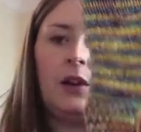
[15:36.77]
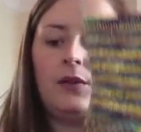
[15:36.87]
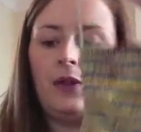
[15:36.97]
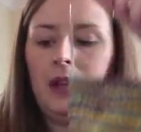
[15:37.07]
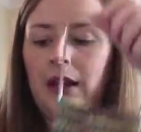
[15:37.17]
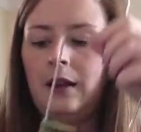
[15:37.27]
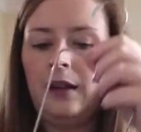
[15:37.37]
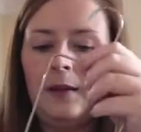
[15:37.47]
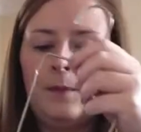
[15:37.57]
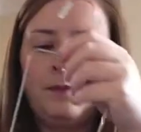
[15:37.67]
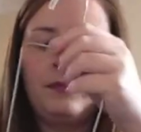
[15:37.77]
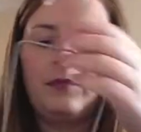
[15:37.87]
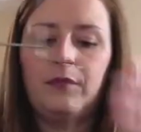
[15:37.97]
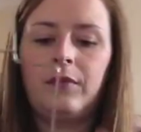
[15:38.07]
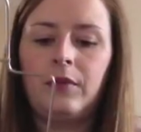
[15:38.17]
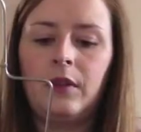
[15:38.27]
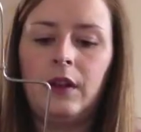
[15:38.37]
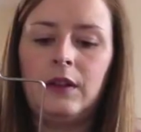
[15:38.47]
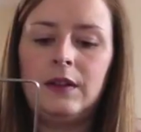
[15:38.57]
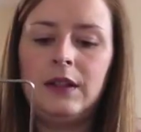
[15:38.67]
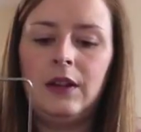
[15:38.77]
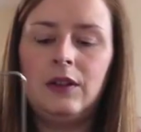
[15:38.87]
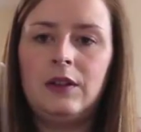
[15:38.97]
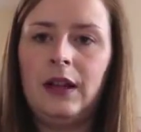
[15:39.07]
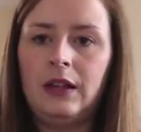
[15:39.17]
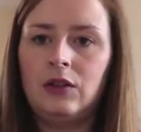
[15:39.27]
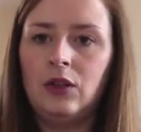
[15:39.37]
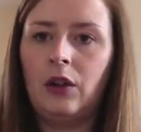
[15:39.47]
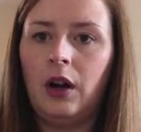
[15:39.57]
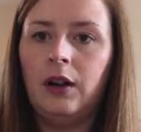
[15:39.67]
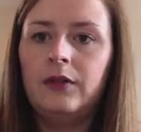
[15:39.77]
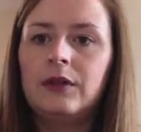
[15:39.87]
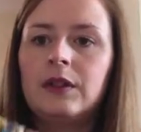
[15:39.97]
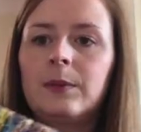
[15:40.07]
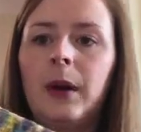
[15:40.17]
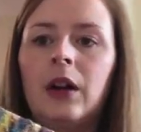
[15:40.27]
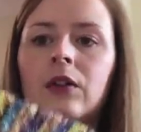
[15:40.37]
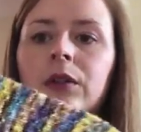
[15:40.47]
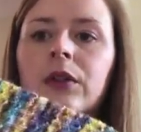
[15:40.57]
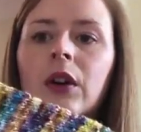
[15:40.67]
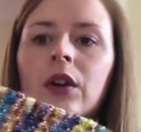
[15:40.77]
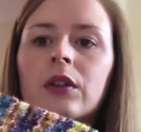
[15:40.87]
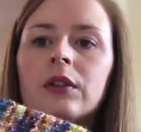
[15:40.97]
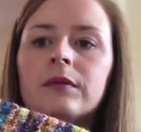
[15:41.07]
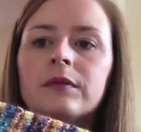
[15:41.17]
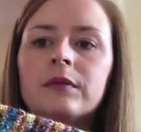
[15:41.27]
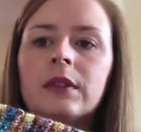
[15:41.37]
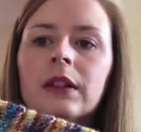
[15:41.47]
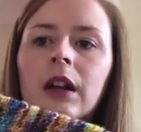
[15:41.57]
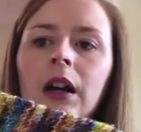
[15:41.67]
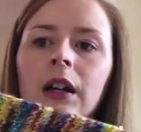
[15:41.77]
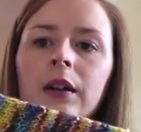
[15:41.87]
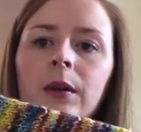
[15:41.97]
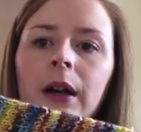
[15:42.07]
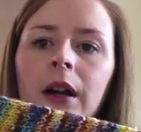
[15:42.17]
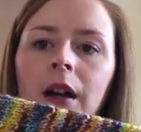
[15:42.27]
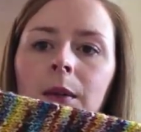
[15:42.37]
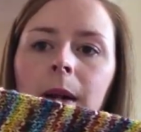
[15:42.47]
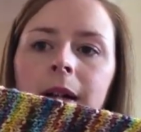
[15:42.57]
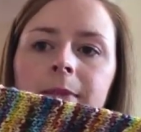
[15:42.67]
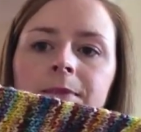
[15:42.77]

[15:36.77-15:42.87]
of the Sarah's Texture Craft Sparkle Sock in the Harlequin colourway,